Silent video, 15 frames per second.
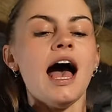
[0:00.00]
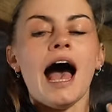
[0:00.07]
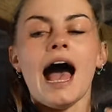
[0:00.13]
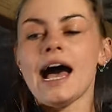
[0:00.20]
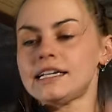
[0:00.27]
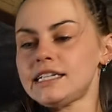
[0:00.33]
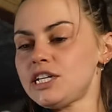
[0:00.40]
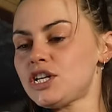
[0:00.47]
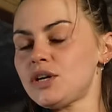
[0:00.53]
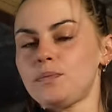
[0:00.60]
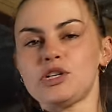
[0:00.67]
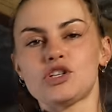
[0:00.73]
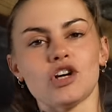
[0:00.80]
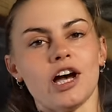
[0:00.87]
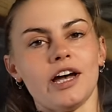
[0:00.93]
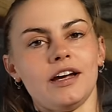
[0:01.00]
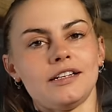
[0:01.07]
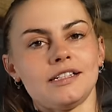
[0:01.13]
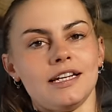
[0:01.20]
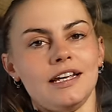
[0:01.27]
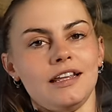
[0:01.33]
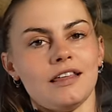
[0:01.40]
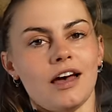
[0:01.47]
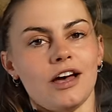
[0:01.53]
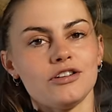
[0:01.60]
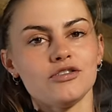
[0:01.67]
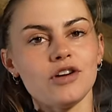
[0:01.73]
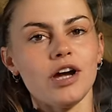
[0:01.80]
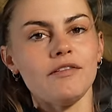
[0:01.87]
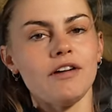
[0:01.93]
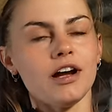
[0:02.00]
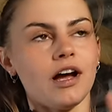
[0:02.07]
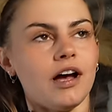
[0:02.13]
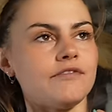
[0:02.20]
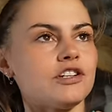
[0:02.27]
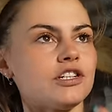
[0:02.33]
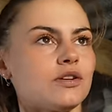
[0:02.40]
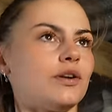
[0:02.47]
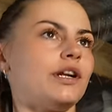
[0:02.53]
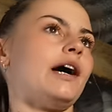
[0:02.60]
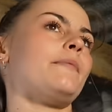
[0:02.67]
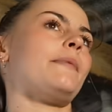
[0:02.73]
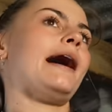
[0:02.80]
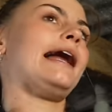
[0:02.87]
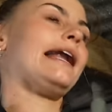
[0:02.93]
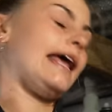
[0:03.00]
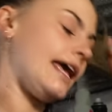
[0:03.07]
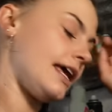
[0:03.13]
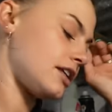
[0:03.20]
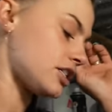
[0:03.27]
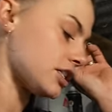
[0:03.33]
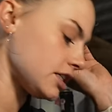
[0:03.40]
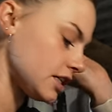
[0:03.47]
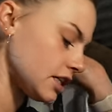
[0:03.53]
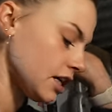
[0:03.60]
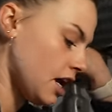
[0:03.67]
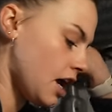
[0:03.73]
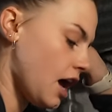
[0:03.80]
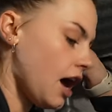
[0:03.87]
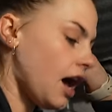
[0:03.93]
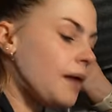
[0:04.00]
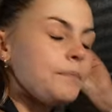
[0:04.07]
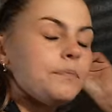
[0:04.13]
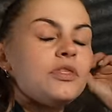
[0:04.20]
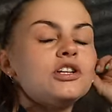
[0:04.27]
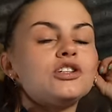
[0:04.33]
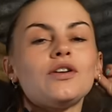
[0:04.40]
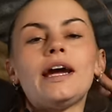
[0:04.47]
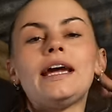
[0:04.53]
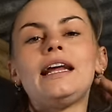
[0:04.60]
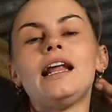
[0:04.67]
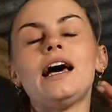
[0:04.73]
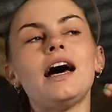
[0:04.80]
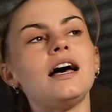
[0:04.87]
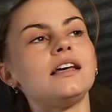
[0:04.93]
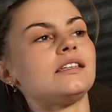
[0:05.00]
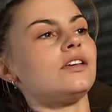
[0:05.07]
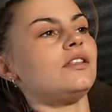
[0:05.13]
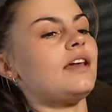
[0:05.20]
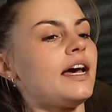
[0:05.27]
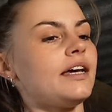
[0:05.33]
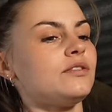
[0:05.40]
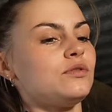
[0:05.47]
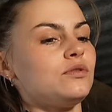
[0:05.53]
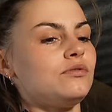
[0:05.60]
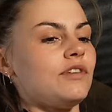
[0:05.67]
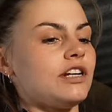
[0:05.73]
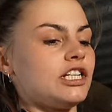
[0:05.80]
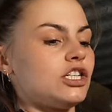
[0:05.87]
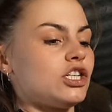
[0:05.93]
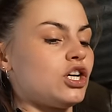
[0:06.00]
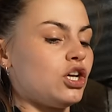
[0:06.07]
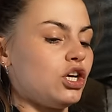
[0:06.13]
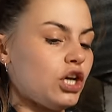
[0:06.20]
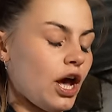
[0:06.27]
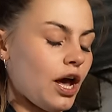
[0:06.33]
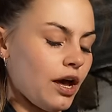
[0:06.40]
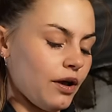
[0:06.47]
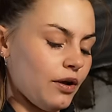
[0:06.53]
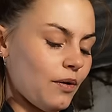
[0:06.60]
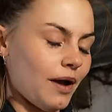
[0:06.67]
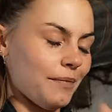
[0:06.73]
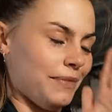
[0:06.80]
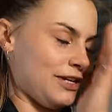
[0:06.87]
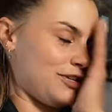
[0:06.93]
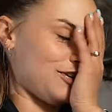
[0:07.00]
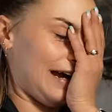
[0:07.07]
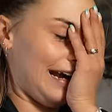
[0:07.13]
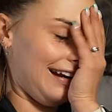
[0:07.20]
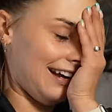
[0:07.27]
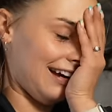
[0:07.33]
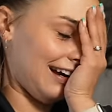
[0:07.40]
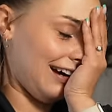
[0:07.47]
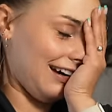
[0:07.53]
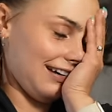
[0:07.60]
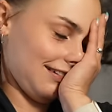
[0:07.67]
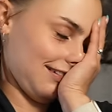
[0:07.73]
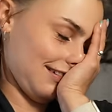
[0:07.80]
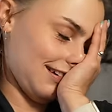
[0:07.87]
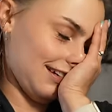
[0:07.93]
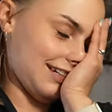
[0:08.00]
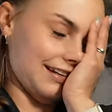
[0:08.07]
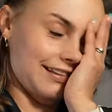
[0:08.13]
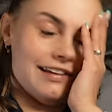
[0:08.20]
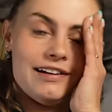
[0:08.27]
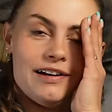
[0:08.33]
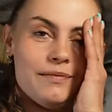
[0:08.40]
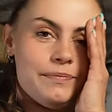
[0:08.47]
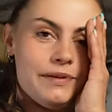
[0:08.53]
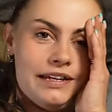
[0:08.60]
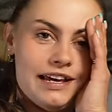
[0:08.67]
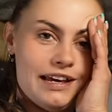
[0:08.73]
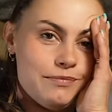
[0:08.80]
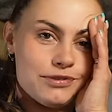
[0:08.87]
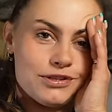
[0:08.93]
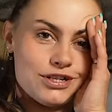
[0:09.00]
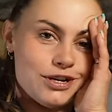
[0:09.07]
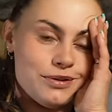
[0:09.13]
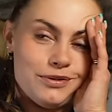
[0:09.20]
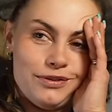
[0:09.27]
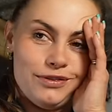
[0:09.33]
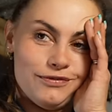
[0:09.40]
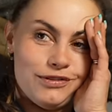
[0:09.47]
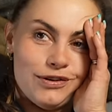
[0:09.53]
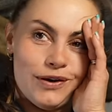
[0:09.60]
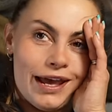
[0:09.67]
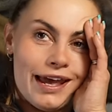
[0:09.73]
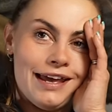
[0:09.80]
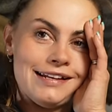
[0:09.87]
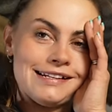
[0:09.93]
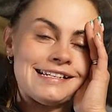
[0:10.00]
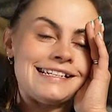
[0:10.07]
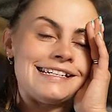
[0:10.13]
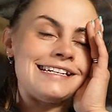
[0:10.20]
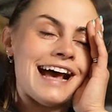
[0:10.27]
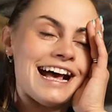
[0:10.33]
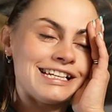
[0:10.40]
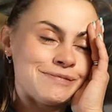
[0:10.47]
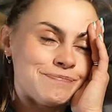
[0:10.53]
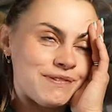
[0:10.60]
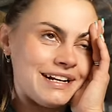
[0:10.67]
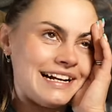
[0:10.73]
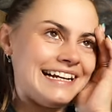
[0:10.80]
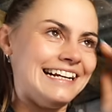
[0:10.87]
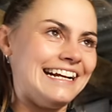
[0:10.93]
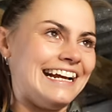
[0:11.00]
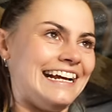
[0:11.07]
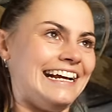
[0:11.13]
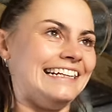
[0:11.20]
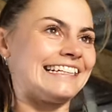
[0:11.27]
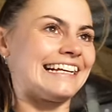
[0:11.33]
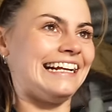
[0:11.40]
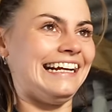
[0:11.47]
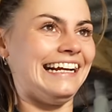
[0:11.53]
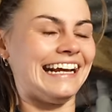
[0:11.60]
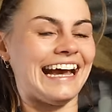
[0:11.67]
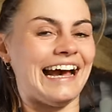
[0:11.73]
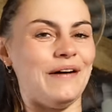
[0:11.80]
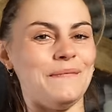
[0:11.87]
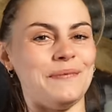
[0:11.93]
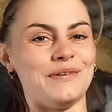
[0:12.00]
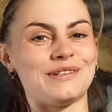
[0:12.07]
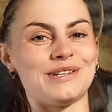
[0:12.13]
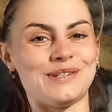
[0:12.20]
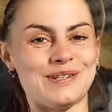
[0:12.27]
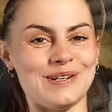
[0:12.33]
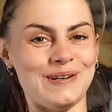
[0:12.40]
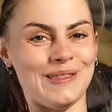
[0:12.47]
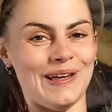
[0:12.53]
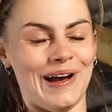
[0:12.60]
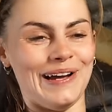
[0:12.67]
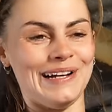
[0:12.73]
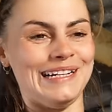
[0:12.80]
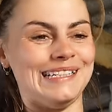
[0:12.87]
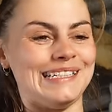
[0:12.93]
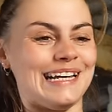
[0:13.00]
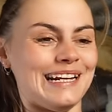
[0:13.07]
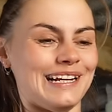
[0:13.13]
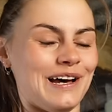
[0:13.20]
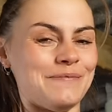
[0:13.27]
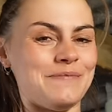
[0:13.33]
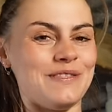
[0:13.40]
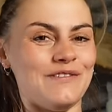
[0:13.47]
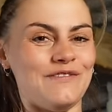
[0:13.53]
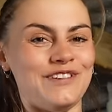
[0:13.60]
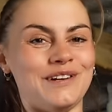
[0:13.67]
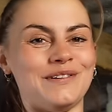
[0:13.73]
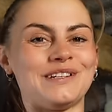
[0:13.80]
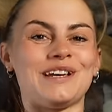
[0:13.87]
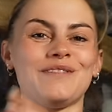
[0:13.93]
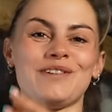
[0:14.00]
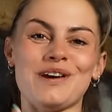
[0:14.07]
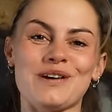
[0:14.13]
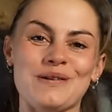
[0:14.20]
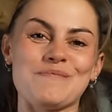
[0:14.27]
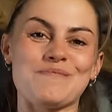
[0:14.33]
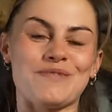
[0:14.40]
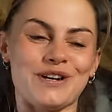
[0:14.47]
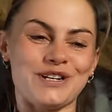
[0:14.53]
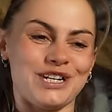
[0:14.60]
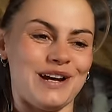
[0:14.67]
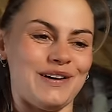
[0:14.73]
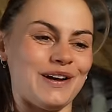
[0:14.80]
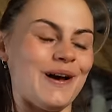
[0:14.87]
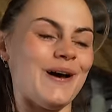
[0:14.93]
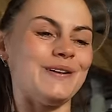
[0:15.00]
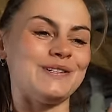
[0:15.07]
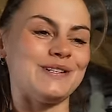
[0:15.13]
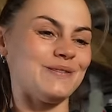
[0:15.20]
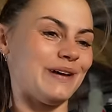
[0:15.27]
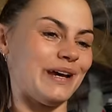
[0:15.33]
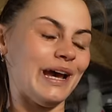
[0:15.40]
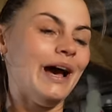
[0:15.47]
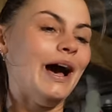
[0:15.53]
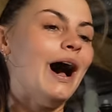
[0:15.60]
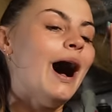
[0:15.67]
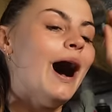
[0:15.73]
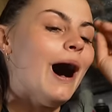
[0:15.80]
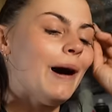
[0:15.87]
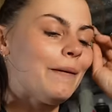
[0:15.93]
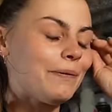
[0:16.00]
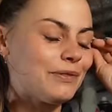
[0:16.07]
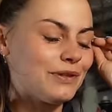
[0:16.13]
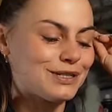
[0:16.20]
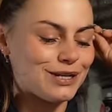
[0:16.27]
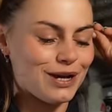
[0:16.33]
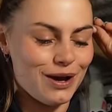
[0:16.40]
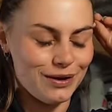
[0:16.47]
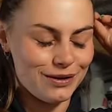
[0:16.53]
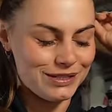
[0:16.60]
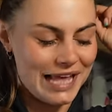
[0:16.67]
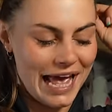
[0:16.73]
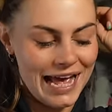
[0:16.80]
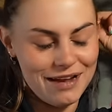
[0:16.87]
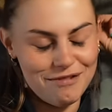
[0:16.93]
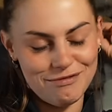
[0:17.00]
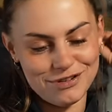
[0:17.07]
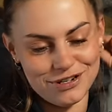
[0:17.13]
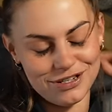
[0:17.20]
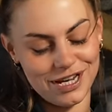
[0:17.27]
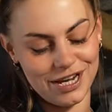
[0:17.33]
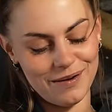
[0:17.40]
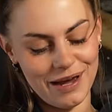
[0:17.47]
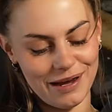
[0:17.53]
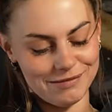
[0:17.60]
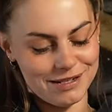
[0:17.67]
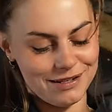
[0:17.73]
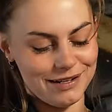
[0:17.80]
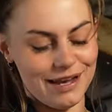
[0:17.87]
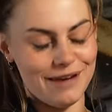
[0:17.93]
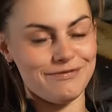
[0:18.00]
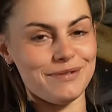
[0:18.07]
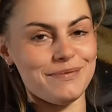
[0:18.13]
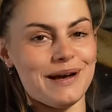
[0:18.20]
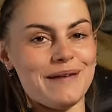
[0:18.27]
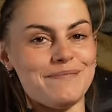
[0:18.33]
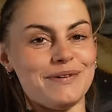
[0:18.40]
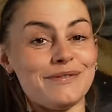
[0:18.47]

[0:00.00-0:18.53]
Addie should be dry underneath her dry rug. I've just gone up and hitched up the trailer. So that is all ready to go. My trailer, I don't think I'll be able to show it on the floor. It desperately needs cleaning out, but to do that, I need to get it up in the field to give it a good brush out. I can't do it up on the top because hay will just go absolutely everywhere.